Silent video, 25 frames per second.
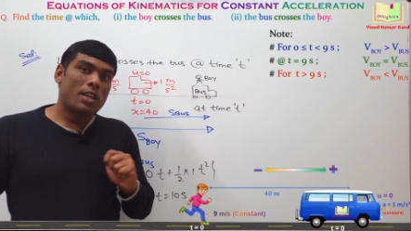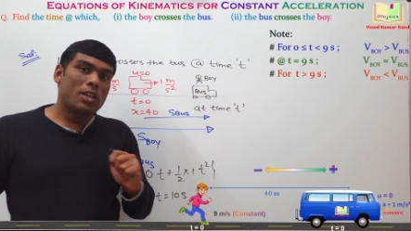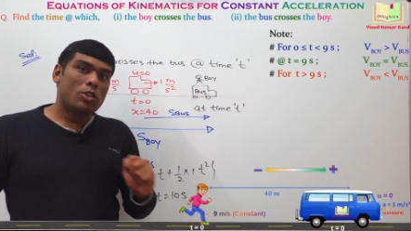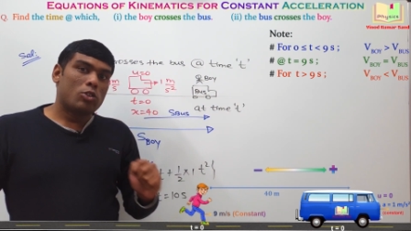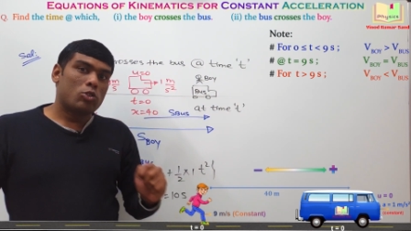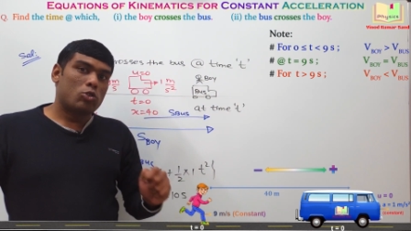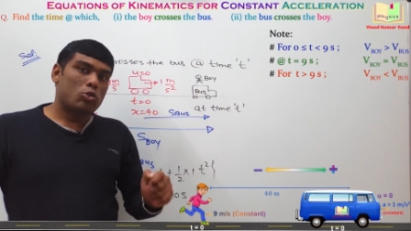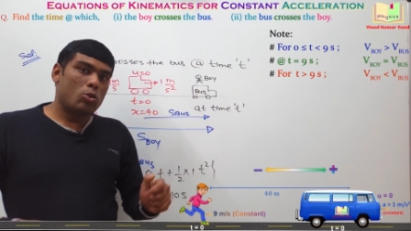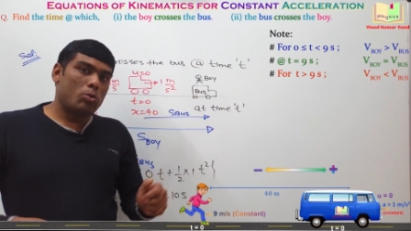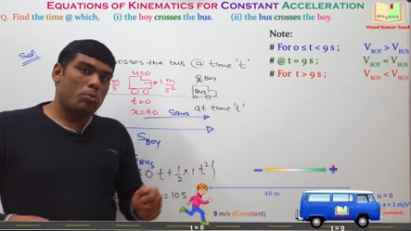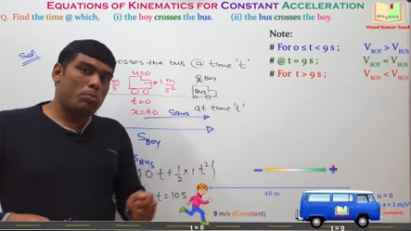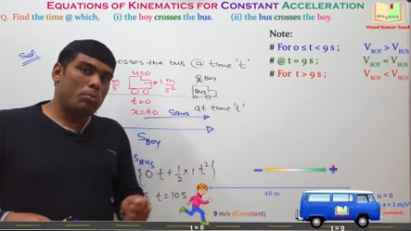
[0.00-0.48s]

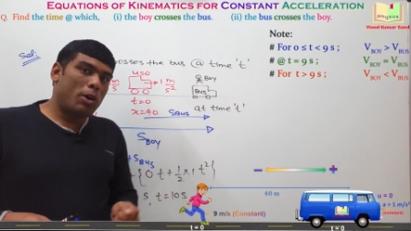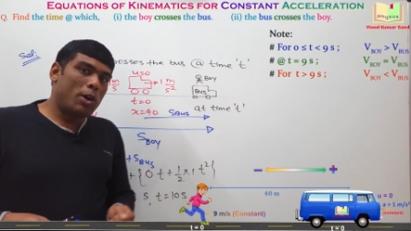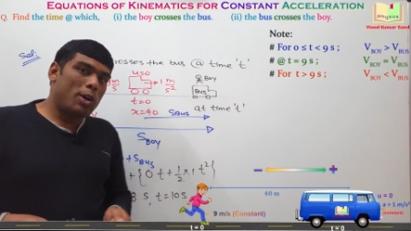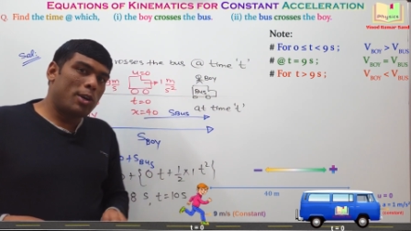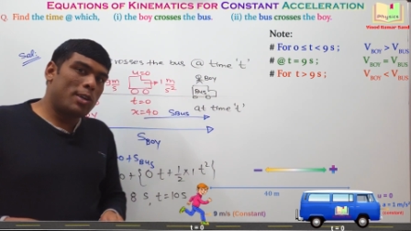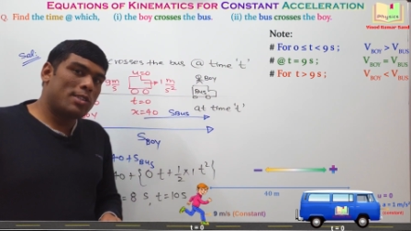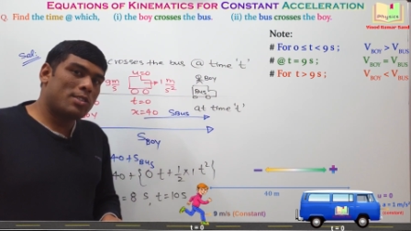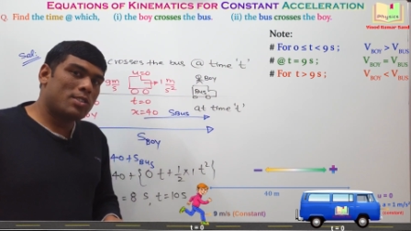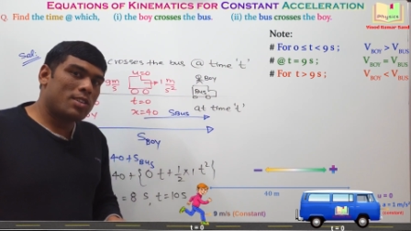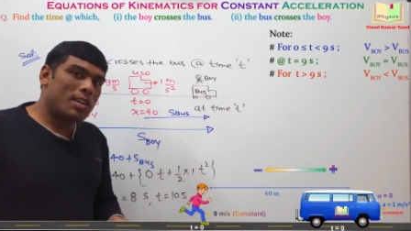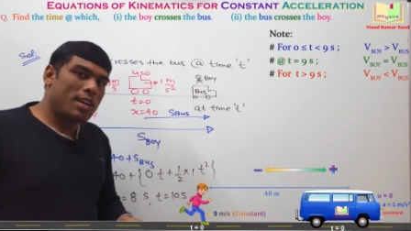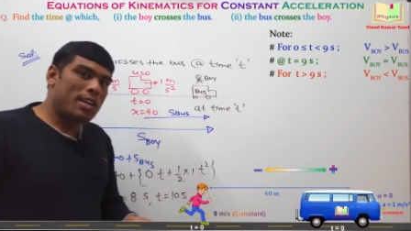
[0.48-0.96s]
So boy
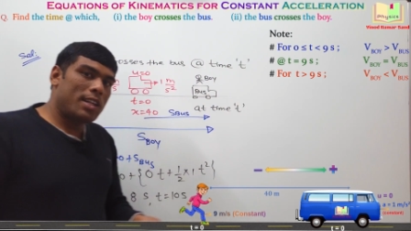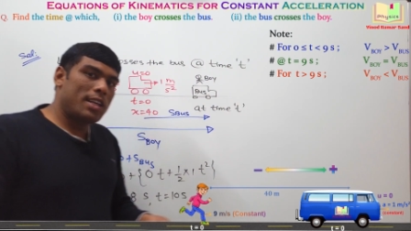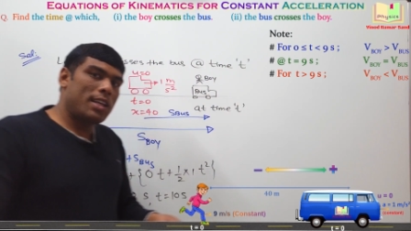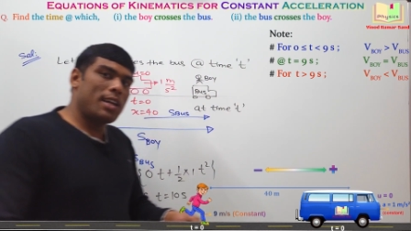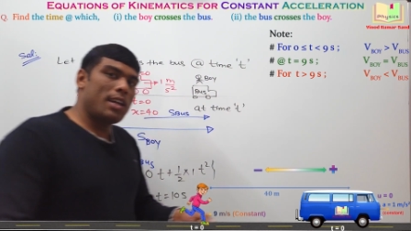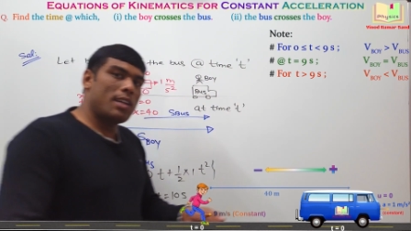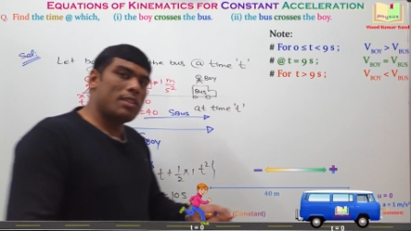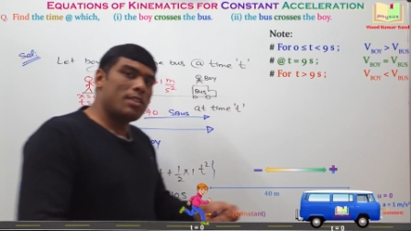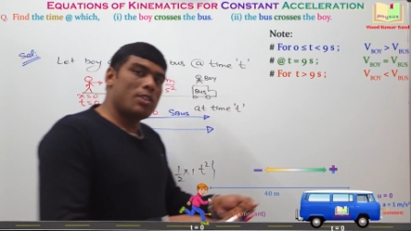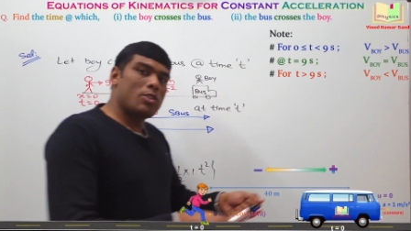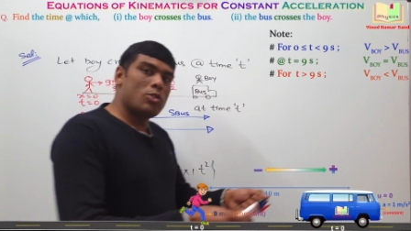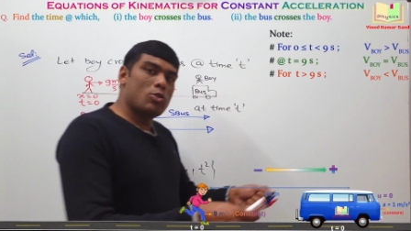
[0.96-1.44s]
is running
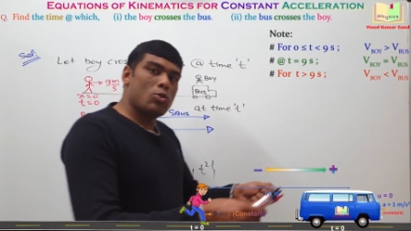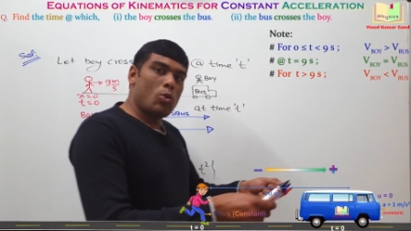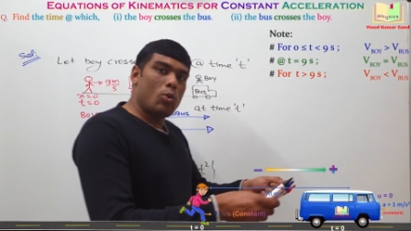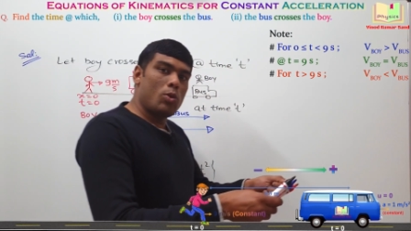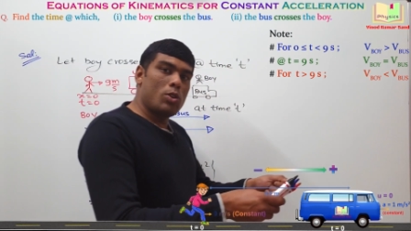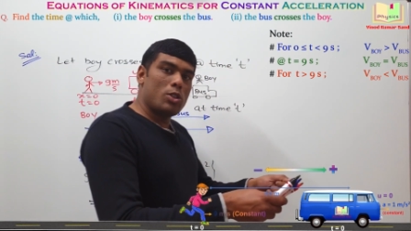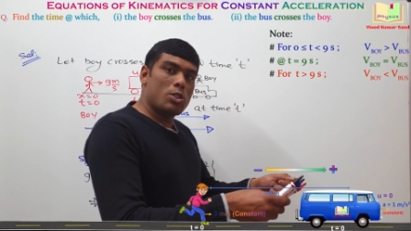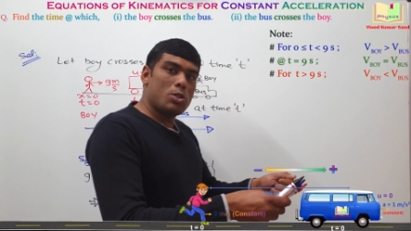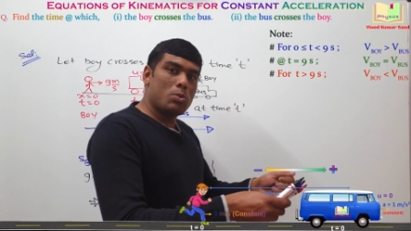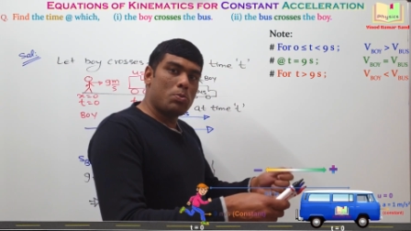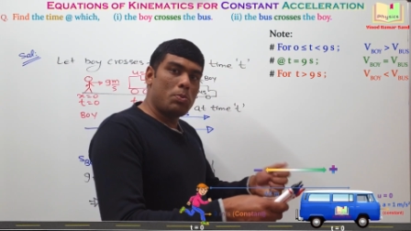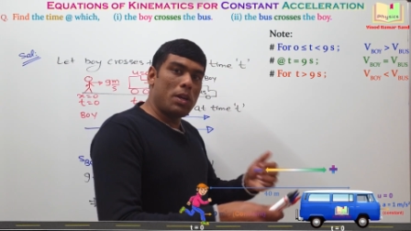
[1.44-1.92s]
at its
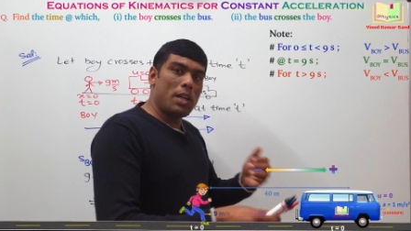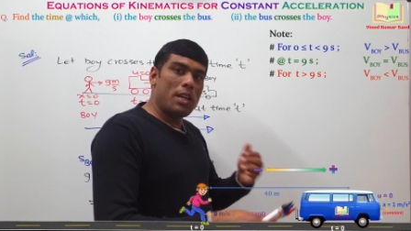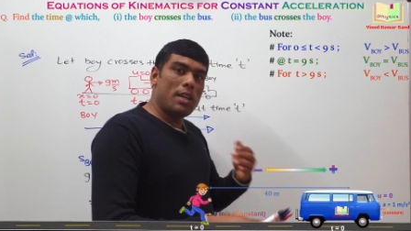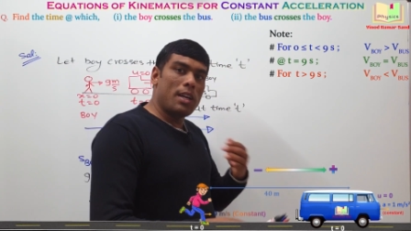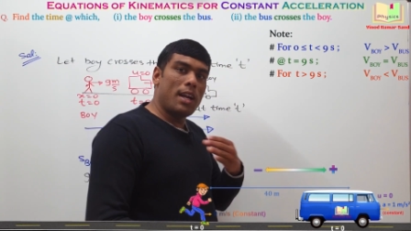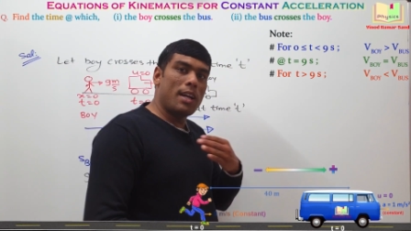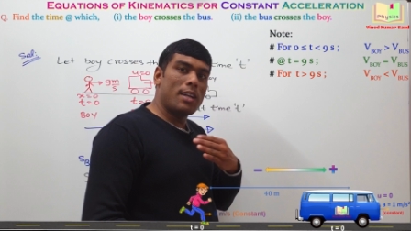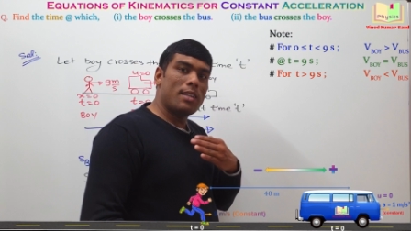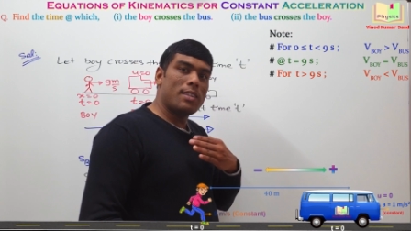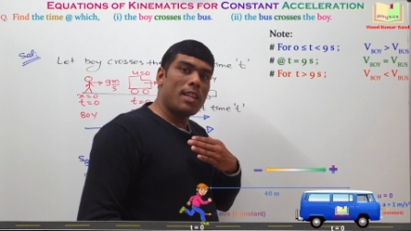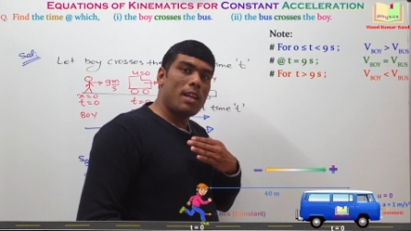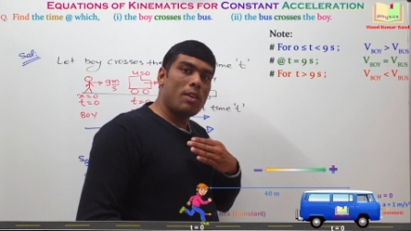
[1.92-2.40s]
own speed
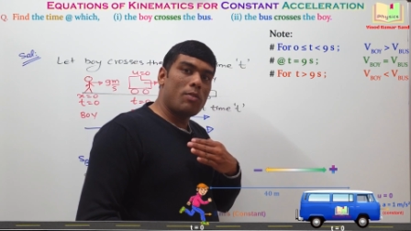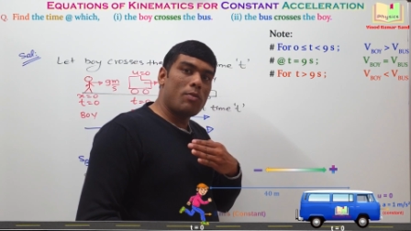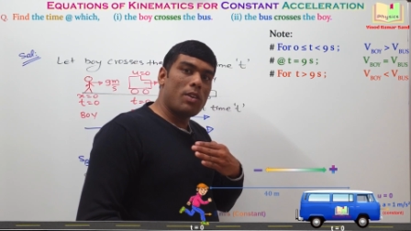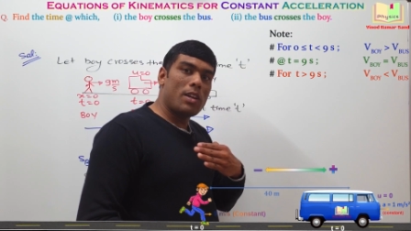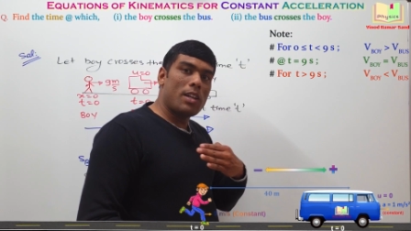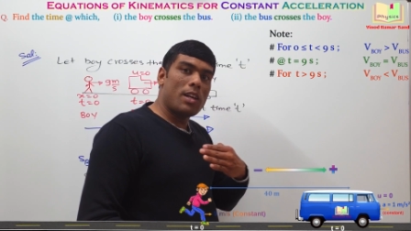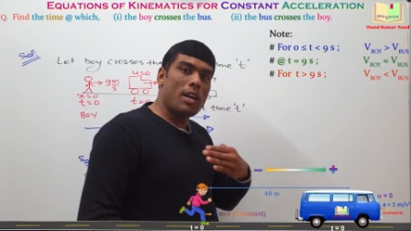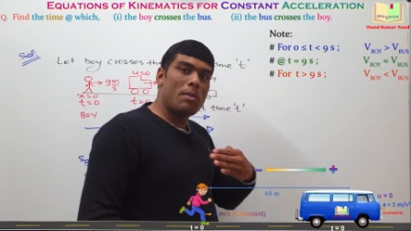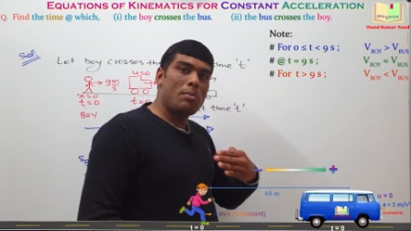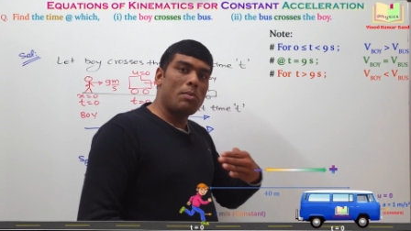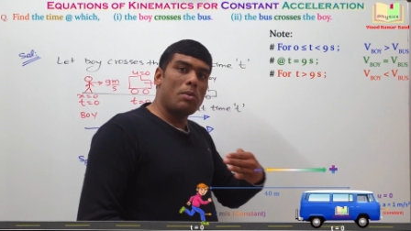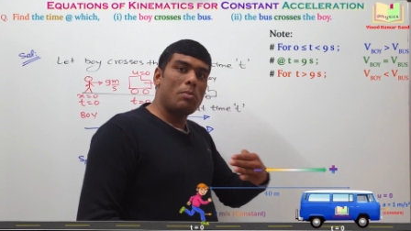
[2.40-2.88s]
and there will
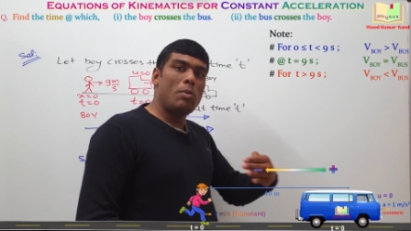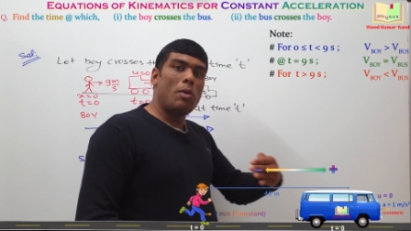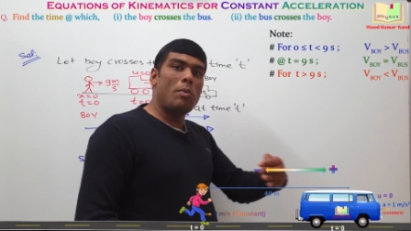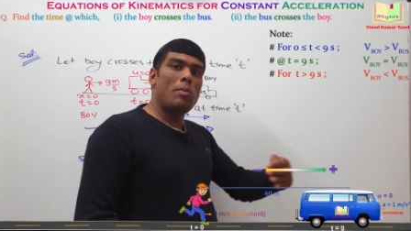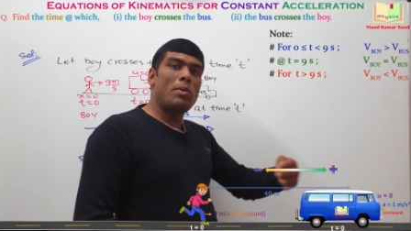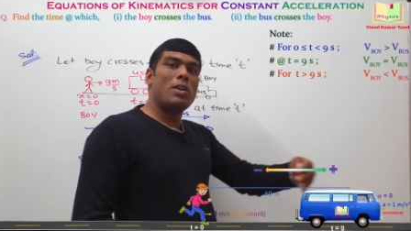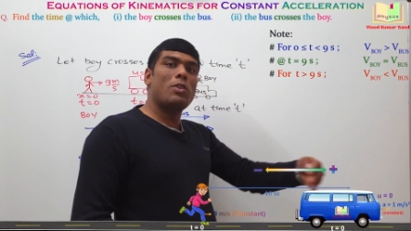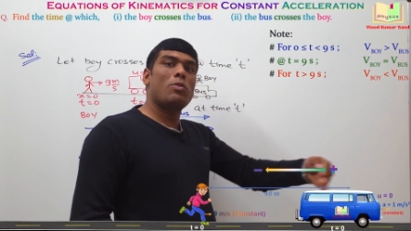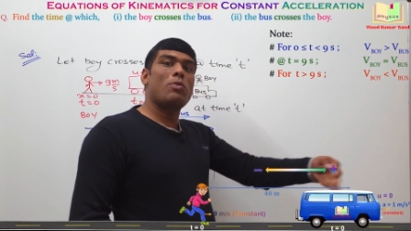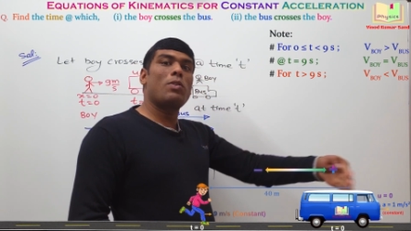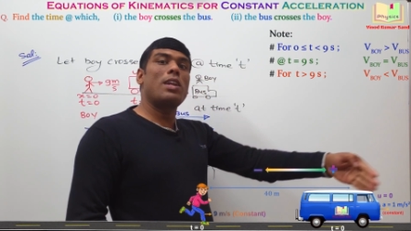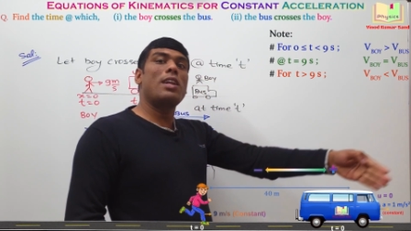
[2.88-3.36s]
come a
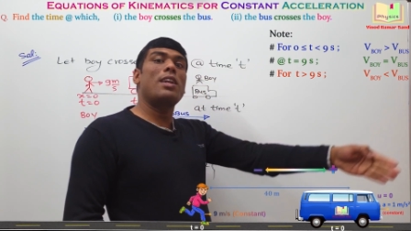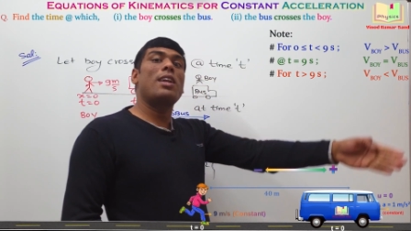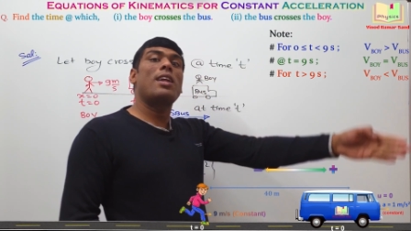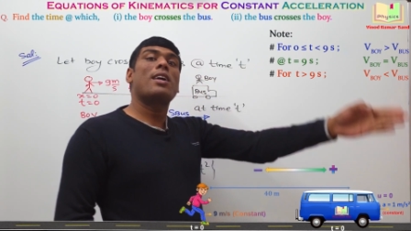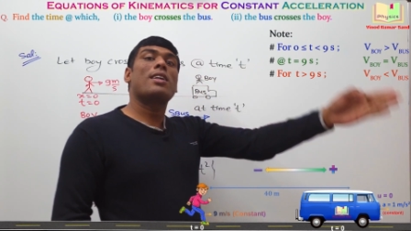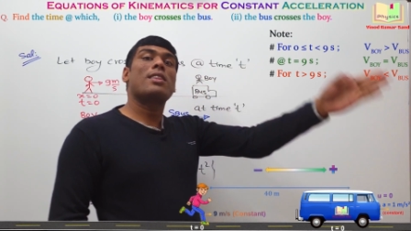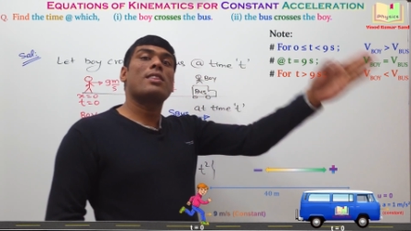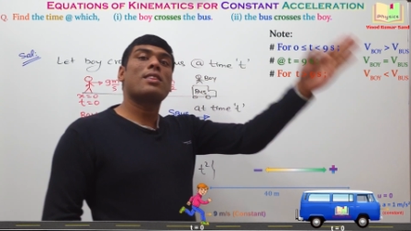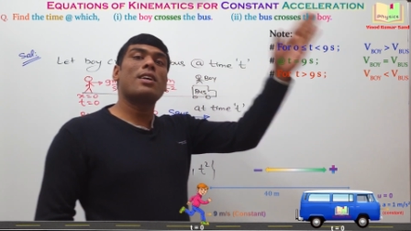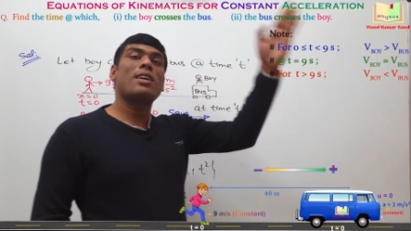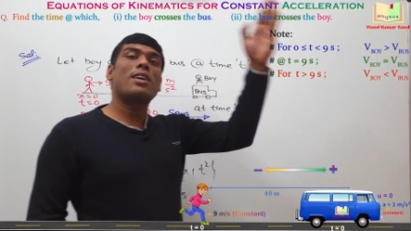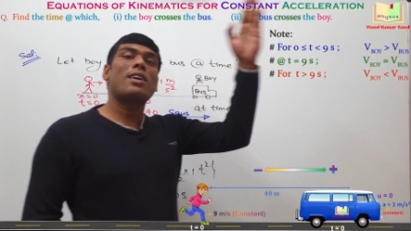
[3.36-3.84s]
moment when
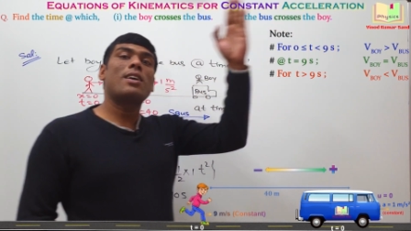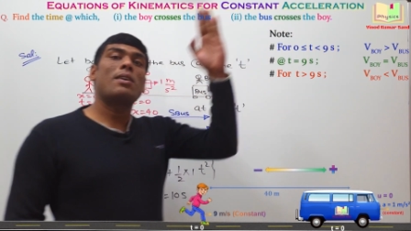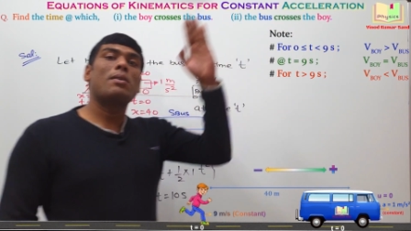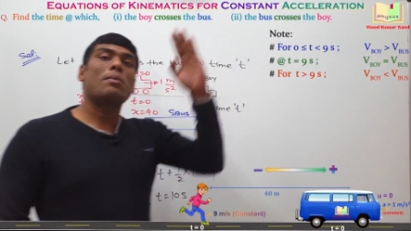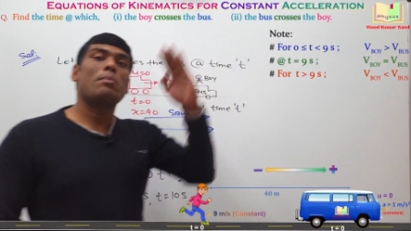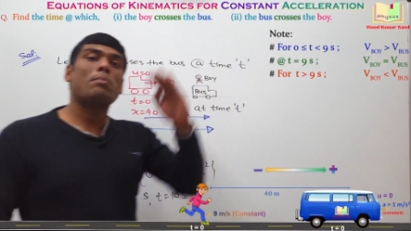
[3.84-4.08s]
the